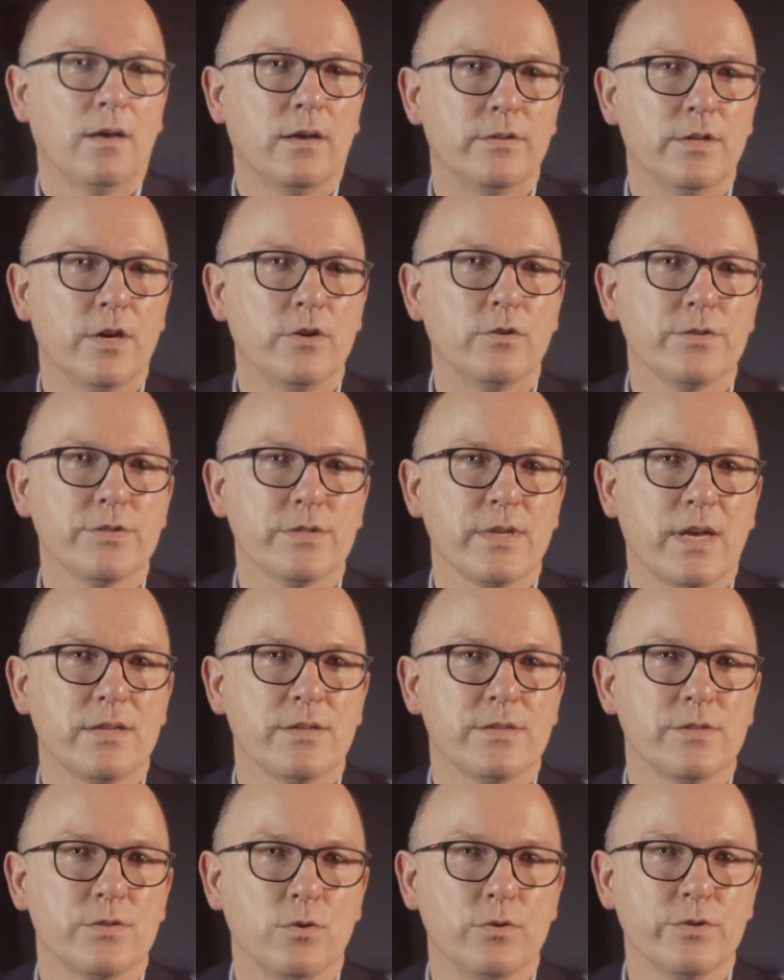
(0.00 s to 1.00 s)
Nodal
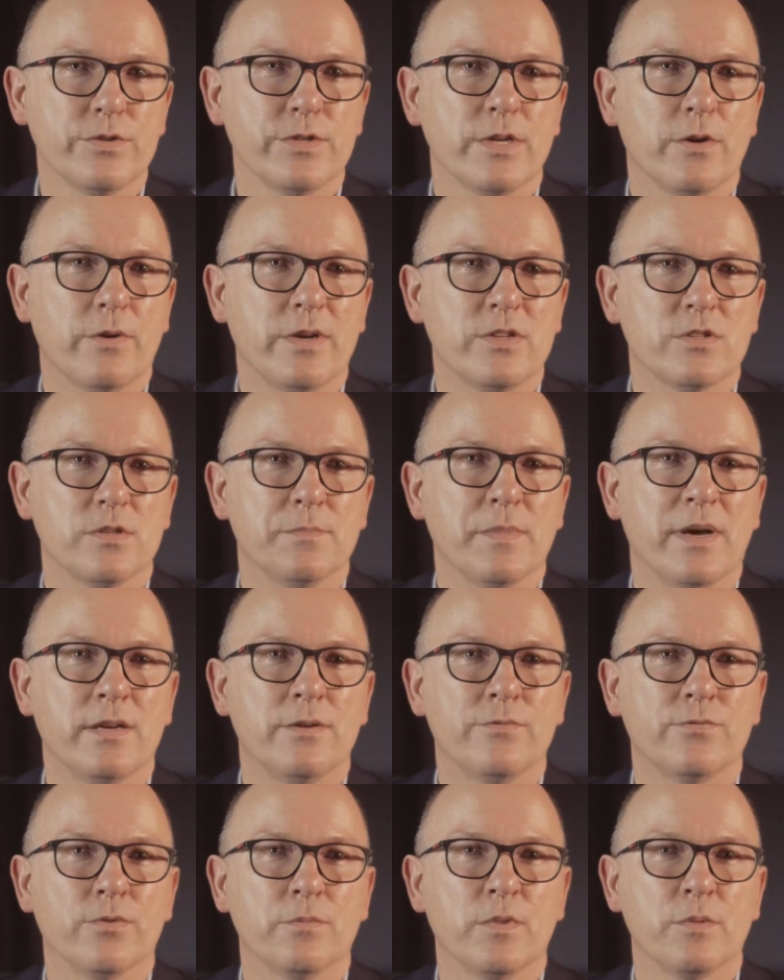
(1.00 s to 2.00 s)
status is also
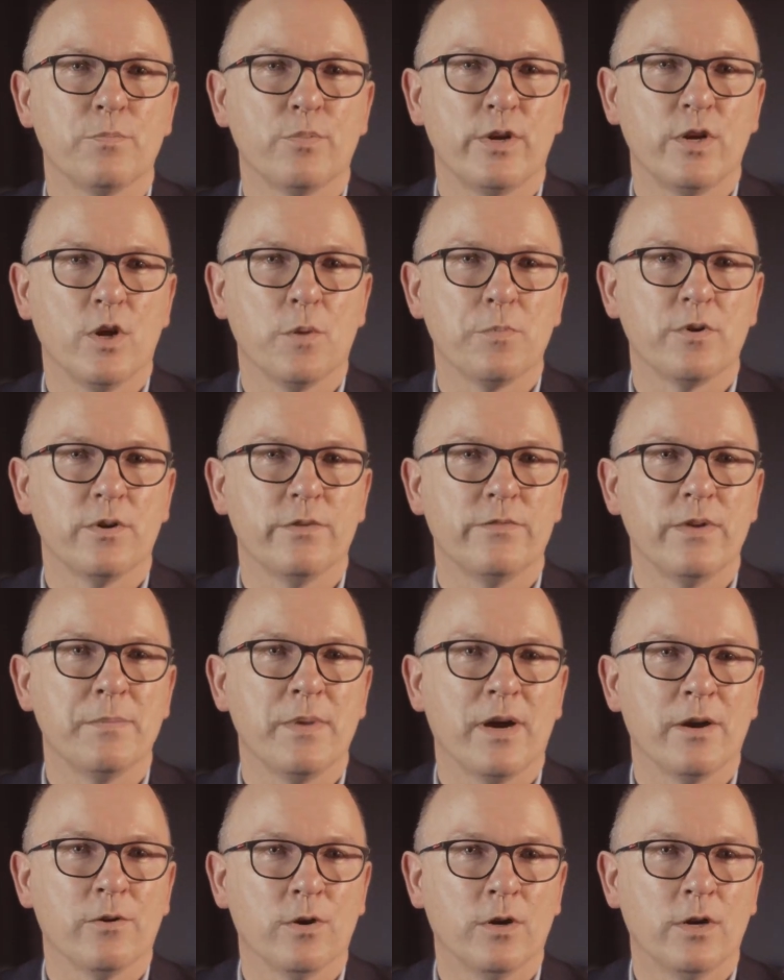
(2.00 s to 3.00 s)
estimated from the preoperative
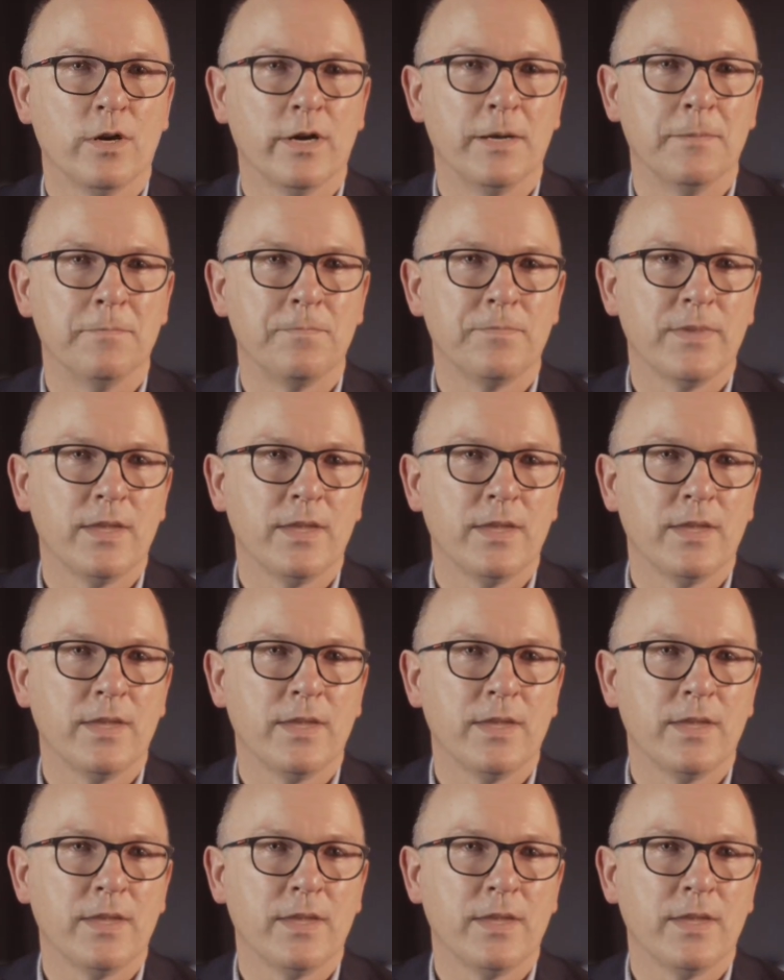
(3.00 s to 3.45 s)
MRI.